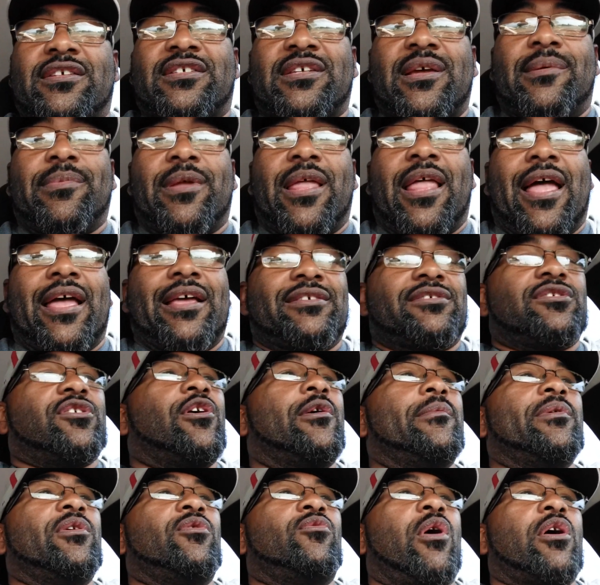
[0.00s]
Some days are going
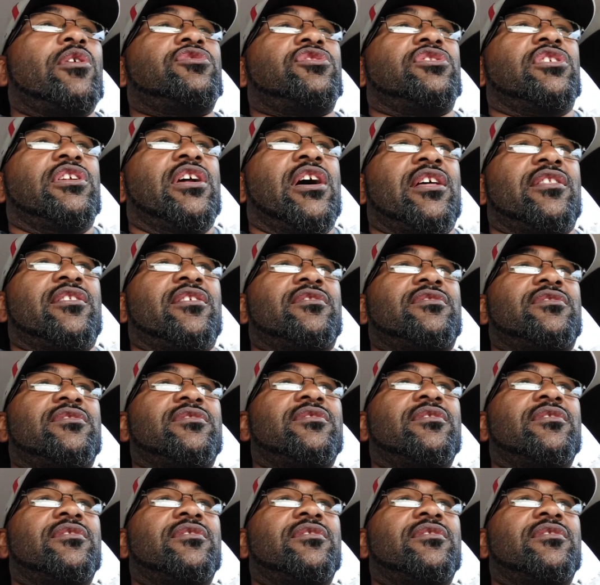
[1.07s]
to be worse than others.